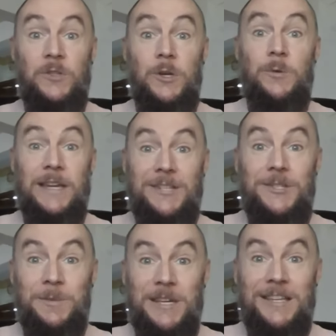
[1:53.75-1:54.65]
to
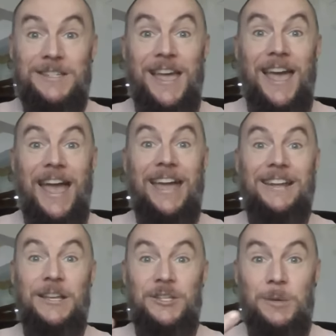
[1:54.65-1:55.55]
Egypt Eats
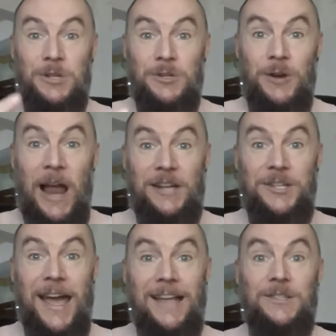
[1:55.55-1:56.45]
and Egyptian Trash
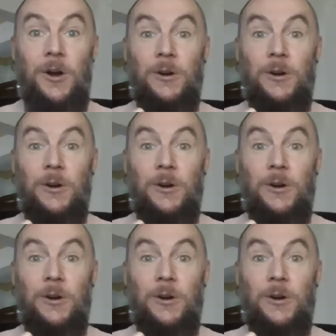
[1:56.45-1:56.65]
Cats,